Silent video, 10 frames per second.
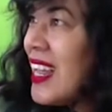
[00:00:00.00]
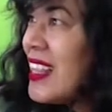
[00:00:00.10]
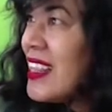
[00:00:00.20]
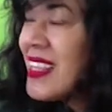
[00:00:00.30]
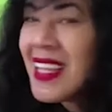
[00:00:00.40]

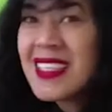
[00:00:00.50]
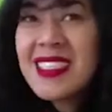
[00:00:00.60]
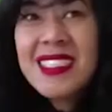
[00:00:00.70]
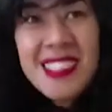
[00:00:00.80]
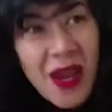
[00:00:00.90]

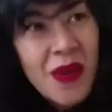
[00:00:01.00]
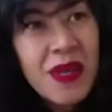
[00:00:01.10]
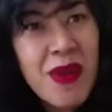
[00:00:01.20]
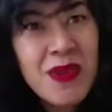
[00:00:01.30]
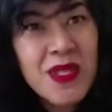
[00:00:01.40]
it's so
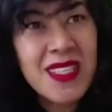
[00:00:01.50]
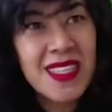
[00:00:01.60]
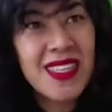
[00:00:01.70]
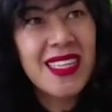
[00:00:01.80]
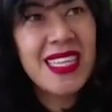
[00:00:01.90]

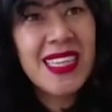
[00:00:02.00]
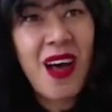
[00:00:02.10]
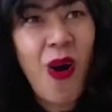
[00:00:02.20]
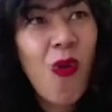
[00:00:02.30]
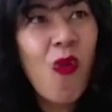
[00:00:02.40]
emotional, and then the
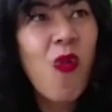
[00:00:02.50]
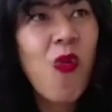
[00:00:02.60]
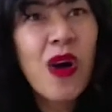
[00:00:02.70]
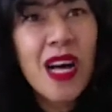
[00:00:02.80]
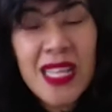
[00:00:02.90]
whole
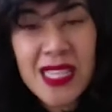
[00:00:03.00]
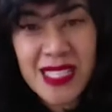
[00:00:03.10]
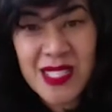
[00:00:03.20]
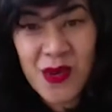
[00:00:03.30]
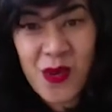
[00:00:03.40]
world
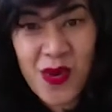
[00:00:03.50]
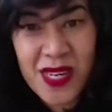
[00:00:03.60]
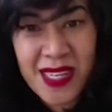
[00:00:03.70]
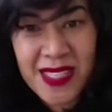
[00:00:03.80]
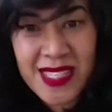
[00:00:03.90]
is the
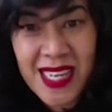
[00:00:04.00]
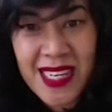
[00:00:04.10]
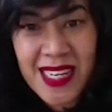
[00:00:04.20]
audience, and